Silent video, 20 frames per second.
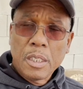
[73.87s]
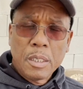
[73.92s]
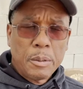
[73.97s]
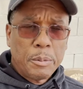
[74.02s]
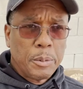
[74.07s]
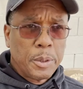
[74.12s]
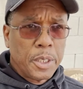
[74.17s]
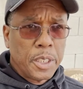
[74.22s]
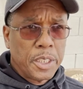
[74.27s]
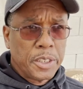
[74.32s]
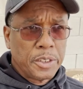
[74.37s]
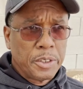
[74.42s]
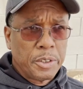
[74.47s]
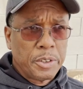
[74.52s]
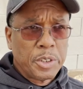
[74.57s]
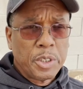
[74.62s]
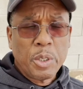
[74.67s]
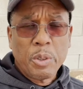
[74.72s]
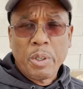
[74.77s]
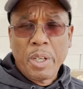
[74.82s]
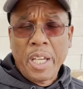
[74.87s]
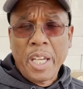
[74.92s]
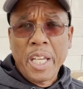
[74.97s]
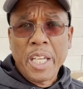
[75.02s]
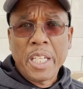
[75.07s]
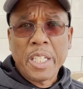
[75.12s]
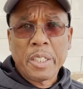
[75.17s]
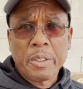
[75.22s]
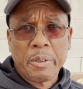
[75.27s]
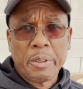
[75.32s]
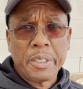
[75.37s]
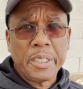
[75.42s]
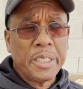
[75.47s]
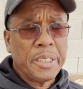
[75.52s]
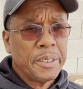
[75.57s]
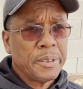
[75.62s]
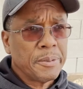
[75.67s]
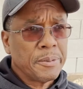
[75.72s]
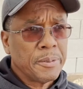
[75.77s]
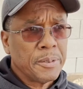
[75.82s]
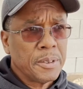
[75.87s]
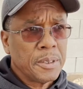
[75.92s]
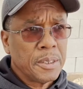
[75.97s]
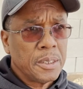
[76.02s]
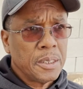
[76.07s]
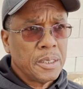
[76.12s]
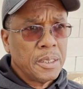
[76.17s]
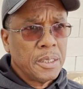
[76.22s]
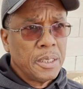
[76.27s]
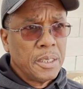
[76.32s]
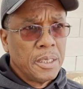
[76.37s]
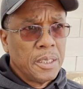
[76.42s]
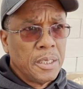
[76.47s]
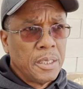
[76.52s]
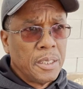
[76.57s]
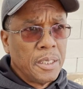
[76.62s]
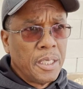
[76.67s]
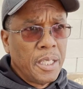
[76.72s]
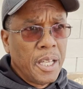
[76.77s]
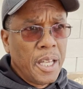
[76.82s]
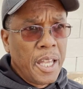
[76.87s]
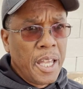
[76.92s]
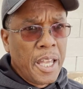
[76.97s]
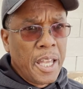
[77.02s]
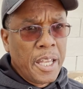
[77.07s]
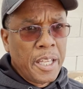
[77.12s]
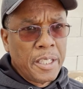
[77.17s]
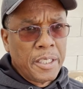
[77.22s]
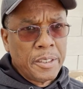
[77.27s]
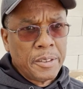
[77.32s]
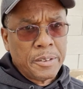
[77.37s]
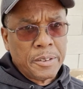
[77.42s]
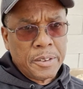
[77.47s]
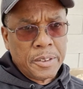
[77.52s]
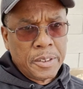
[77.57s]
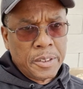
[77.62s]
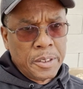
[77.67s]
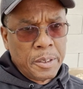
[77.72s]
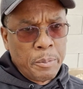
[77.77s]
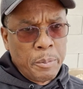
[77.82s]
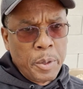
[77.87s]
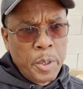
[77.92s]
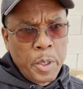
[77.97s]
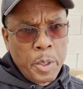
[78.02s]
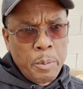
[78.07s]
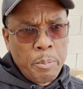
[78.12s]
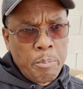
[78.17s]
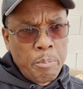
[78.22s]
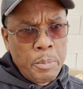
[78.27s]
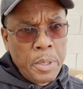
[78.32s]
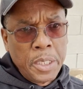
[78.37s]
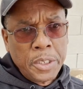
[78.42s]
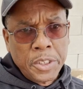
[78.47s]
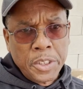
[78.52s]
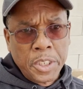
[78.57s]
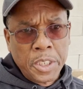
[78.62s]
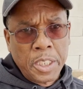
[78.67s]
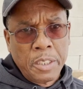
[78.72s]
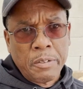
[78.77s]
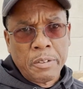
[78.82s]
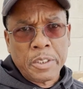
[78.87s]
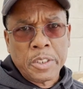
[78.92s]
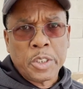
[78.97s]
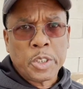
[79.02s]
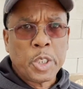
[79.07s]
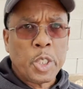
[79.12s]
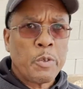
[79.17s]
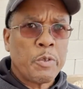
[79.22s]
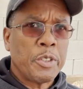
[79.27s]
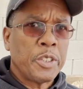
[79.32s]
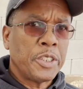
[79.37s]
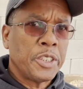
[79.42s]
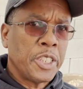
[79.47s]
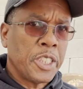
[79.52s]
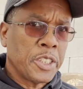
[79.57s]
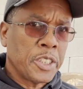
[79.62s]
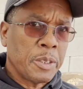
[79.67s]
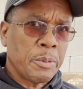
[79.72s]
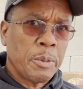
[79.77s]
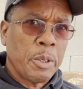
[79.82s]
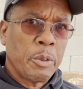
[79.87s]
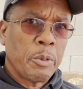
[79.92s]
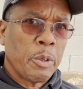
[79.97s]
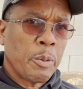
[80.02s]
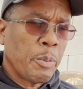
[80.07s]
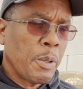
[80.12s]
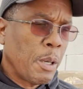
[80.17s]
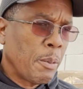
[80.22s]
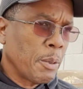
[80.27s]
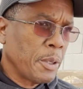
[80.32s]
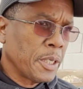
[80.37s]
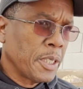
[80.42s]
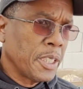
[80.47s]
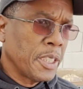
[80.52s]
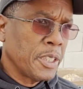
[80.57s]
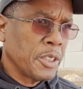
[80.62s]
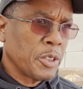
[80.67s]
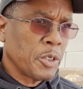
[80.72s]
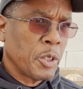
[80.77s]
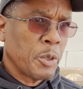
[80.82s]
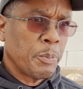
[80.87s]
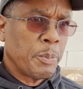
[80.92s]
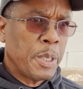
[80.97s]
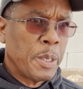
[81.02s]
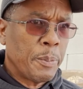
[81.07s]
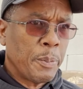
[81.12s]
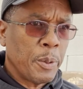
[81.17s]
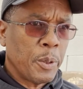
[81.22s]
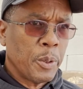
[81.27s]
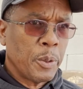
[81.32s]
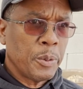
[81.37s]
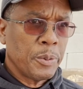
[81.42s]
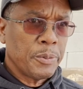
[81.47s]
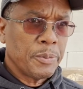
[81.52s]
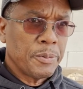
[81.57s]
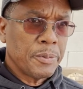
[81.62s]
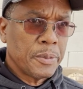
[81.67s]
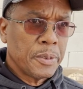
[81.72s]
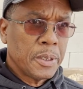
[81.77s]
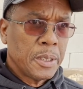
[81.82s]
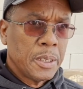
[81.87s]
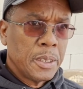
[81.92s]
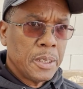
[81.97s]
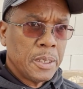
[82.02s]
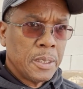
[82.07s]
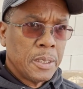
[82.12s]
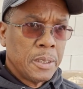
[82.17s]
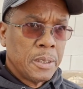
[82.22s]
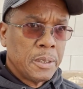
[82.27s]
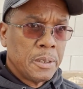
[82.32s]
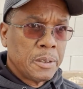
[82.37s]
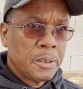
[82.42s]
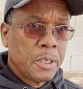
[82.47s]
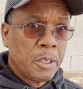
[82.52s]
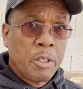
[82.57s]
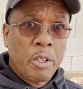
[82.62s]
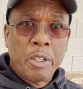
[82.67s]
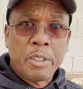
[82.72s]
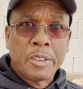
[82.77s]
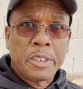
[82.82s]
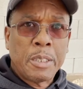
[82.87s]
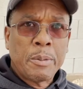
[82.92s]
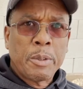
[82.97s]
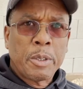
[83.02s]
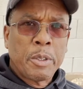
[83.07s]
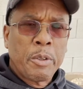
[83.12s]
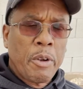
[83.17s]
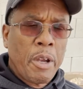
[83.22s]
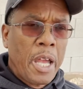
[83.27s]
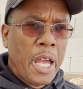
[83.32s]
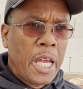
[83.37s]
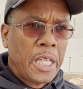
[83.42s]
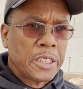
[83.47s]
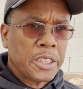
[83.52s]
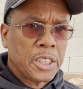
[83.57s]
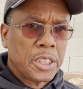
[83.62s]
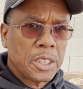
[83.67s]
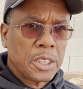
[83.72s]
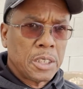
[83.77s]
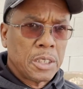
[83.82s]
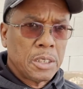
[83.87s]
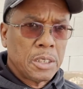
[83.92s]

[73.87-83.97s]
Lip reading: because they're so angry, and the mere mention of conservatism or Republicans or people that aren't Democrats